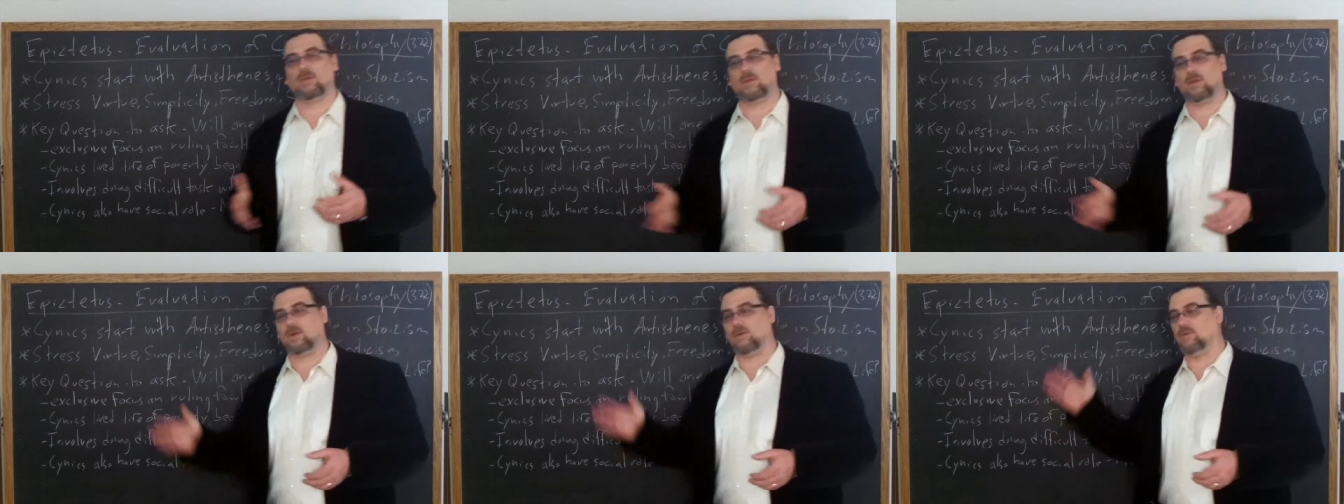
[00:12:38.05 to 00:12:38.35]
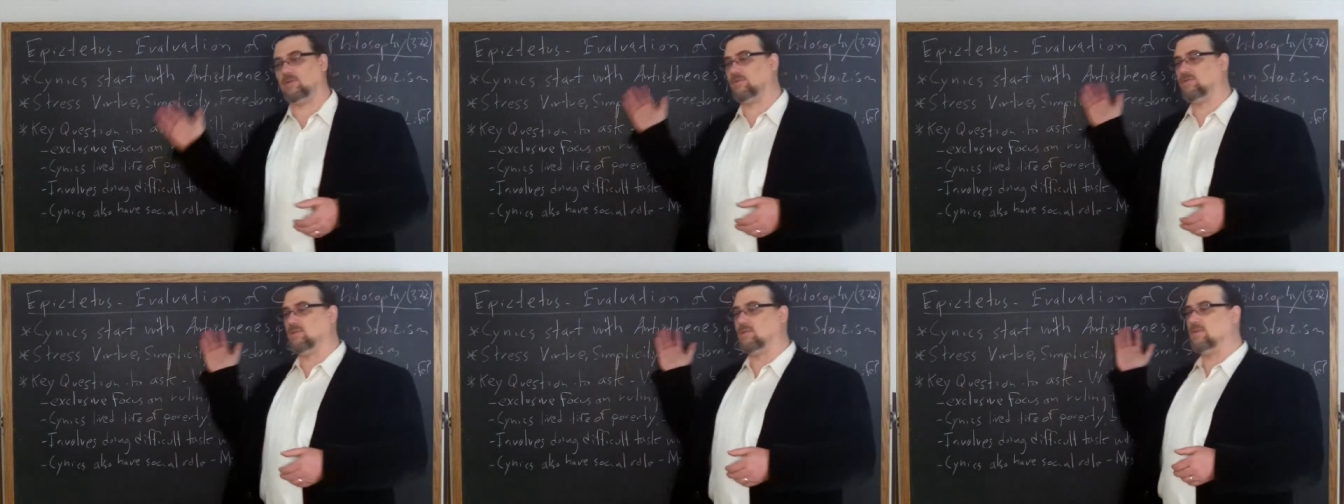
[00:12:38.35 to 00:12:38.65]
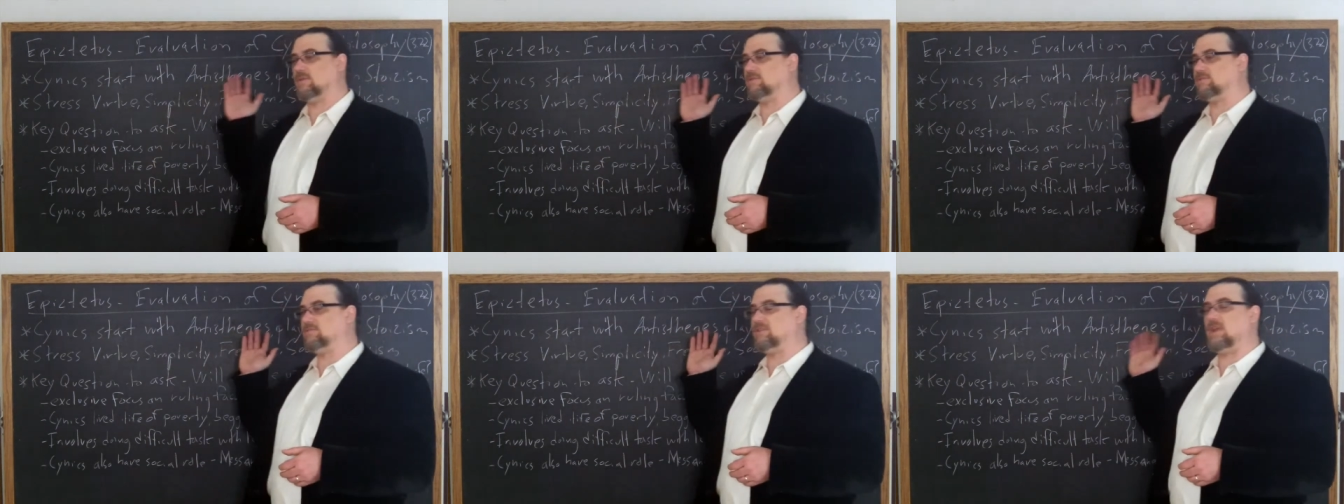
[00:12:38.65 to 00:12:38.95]
You know, there's
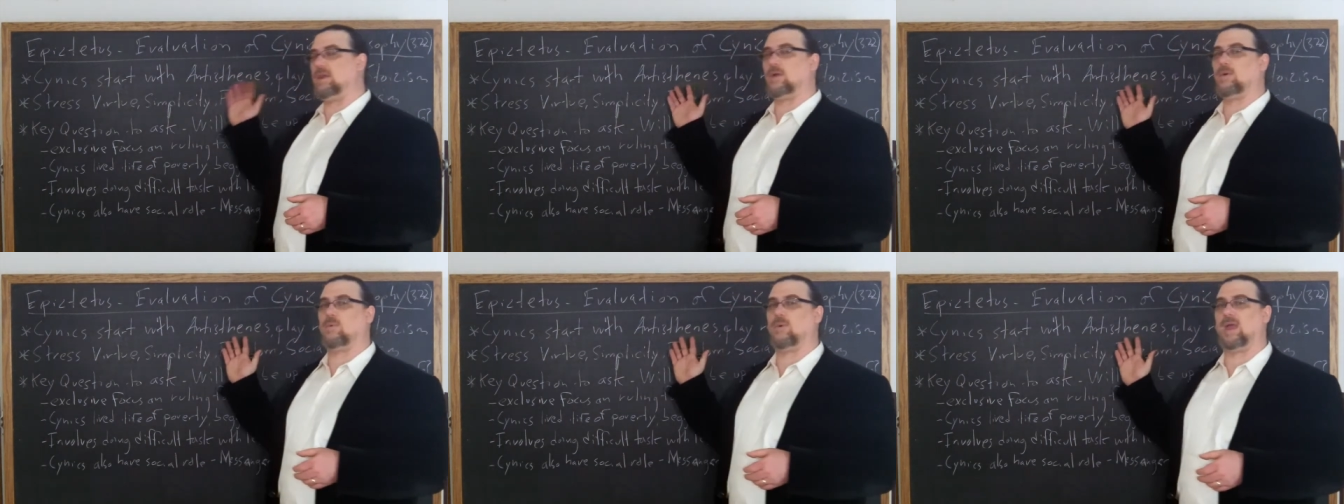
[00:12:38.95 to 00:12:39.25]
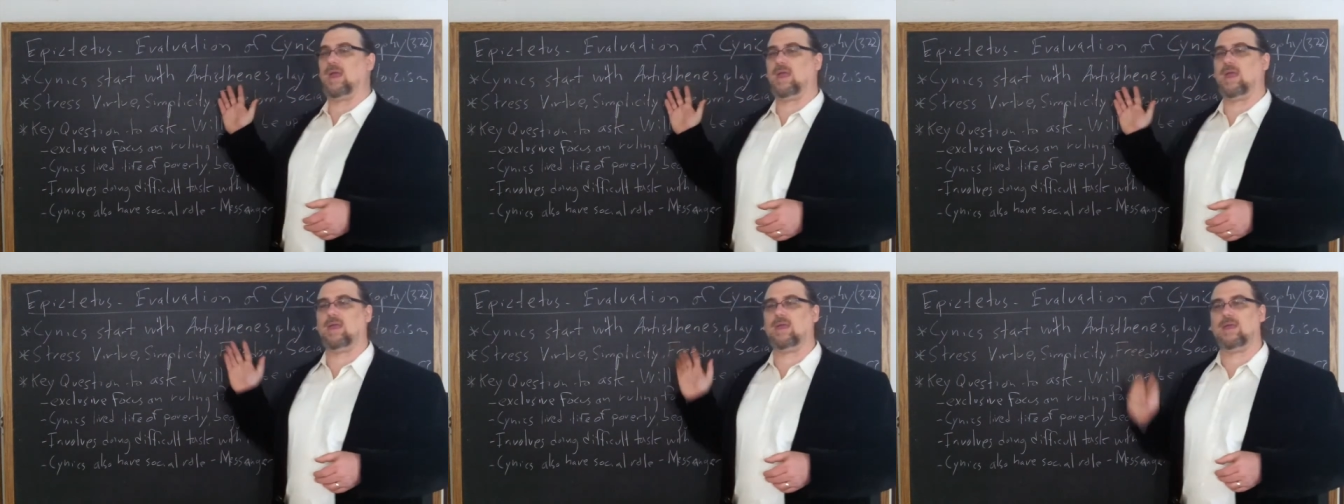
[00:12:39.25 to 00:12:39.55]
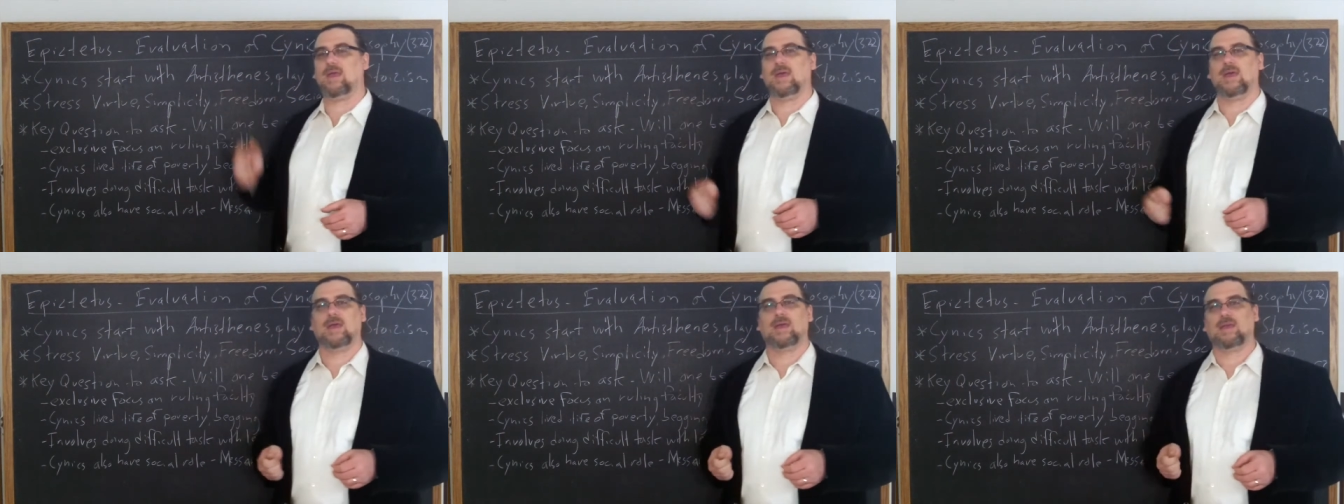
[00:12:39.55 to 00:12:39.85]
the cynic
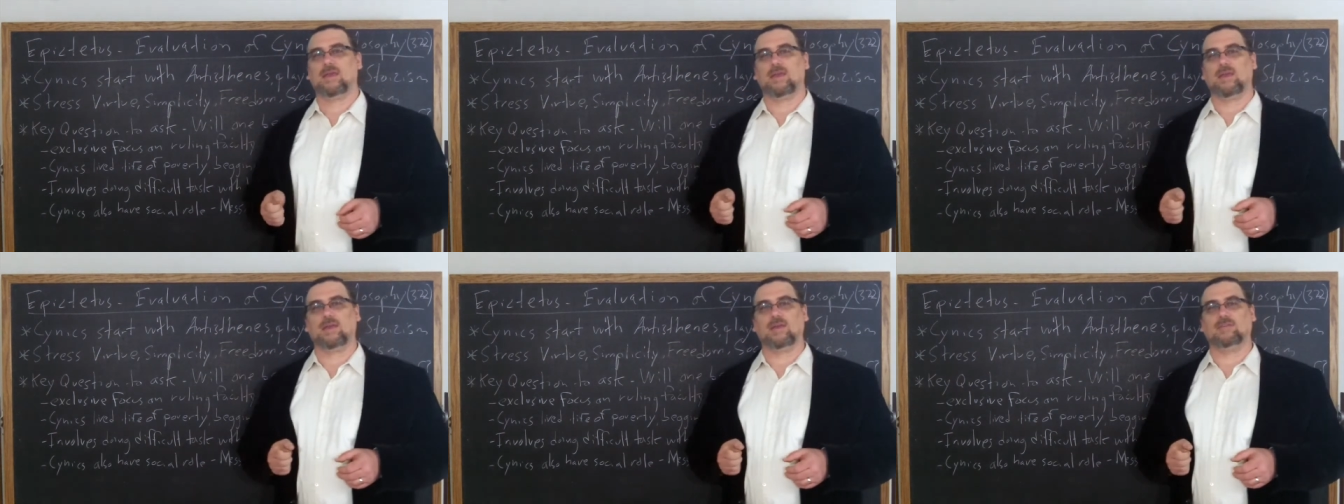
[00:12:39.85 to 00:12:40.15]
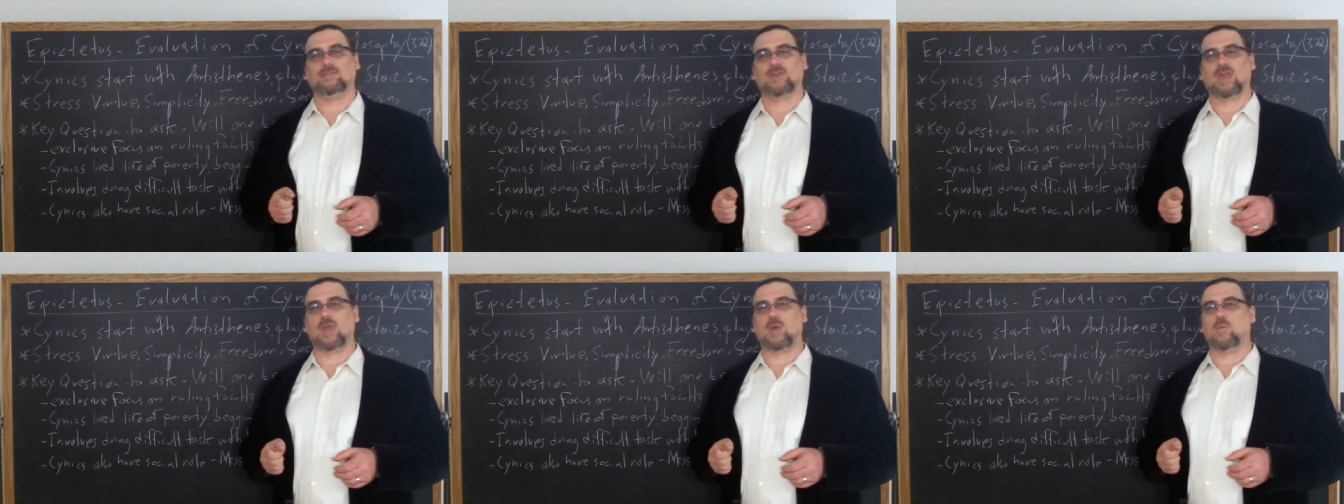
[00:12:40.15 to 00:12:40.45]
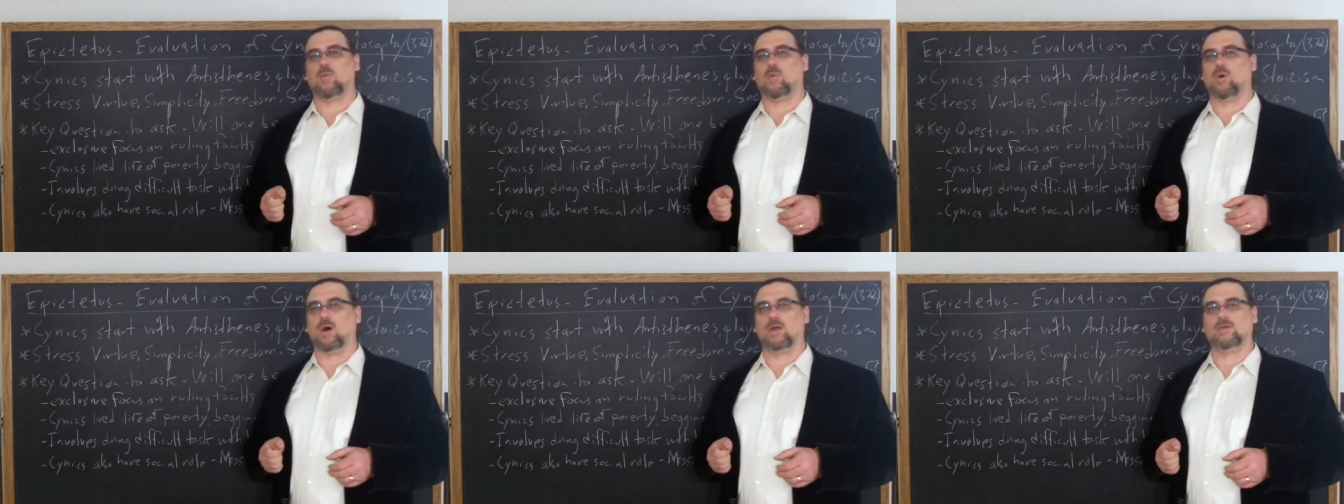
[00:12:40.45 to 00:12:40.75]
way is
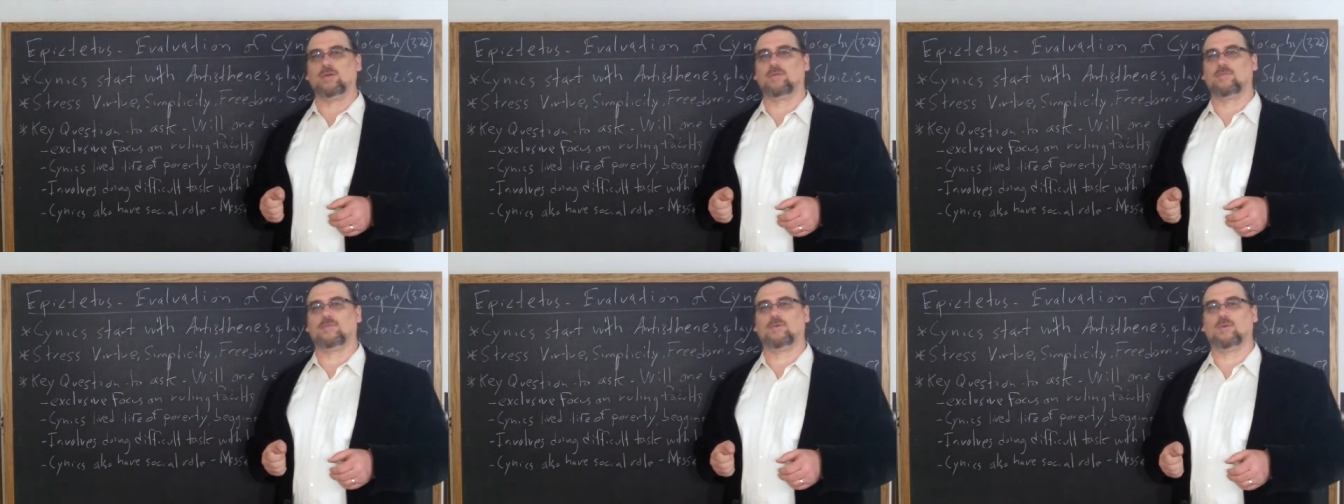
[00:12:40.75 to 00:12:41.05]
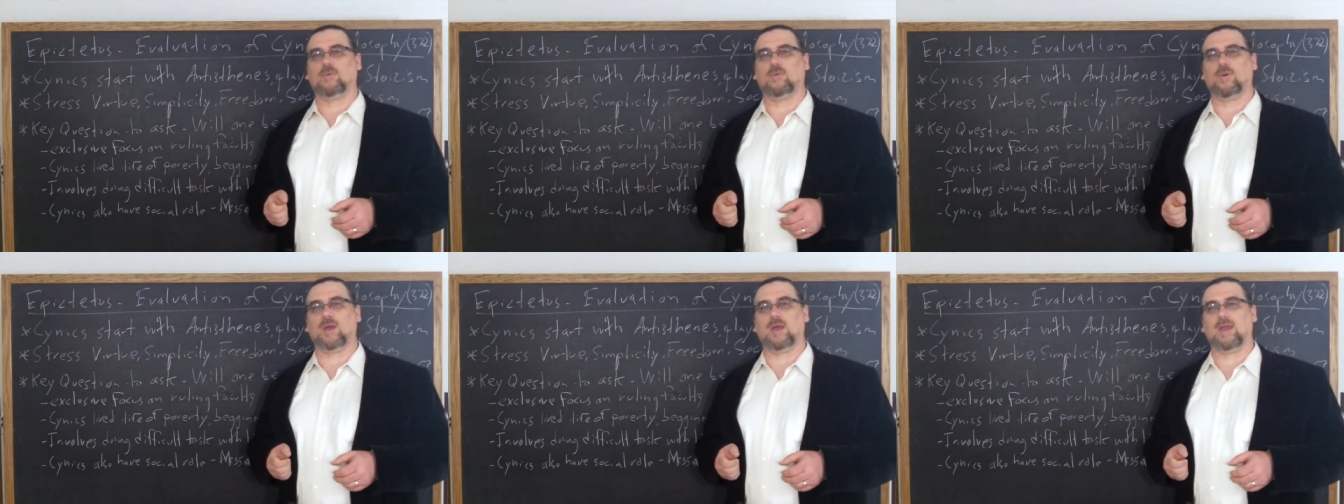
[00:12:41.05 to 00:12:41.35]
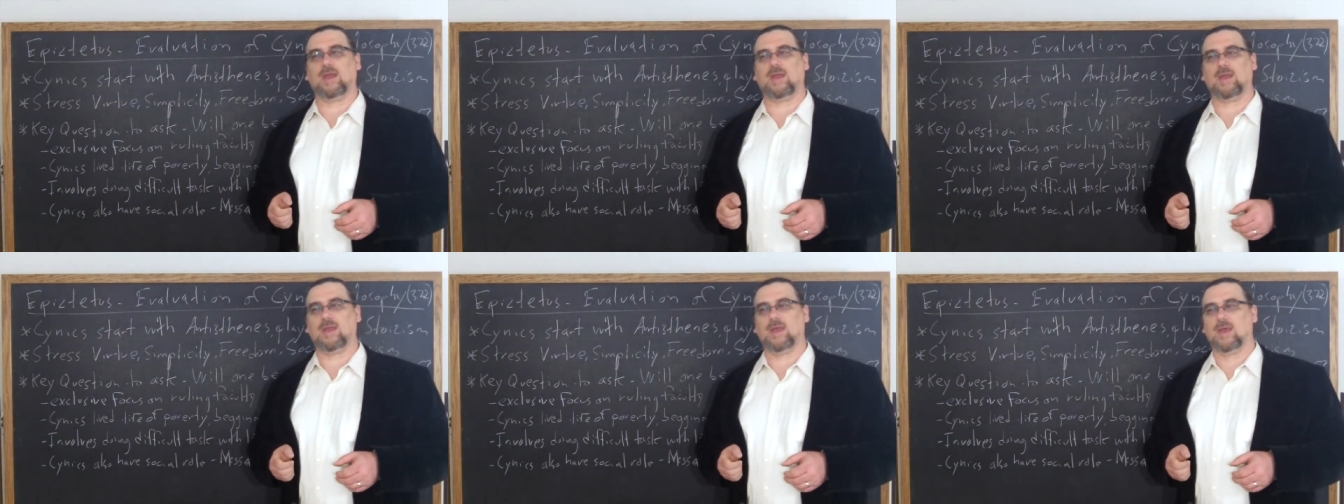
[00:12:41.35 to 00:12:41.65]
a wonderful
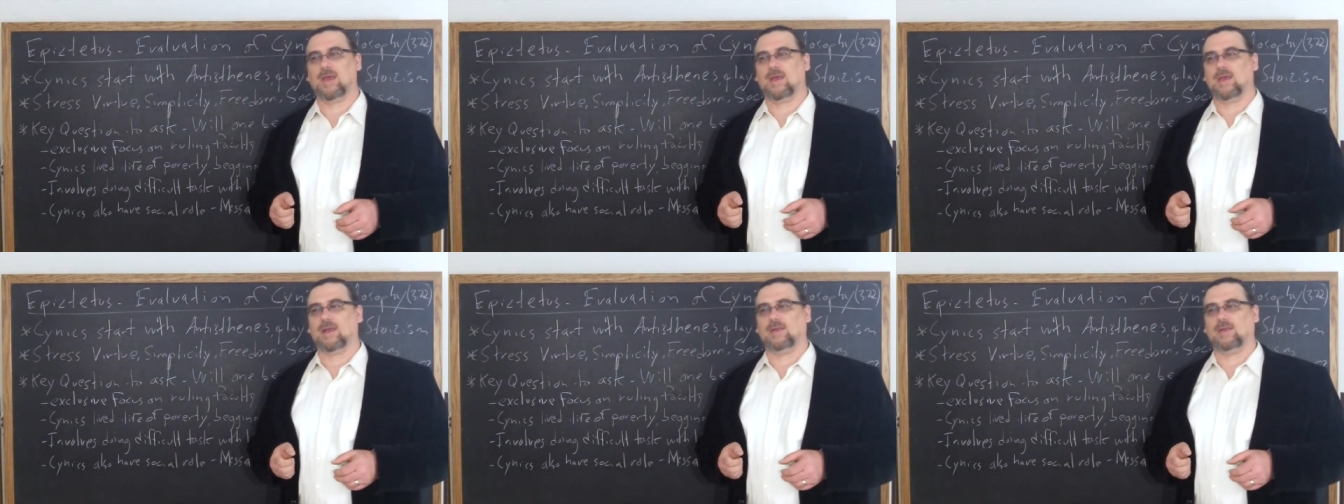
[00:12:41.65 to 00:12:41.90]
way.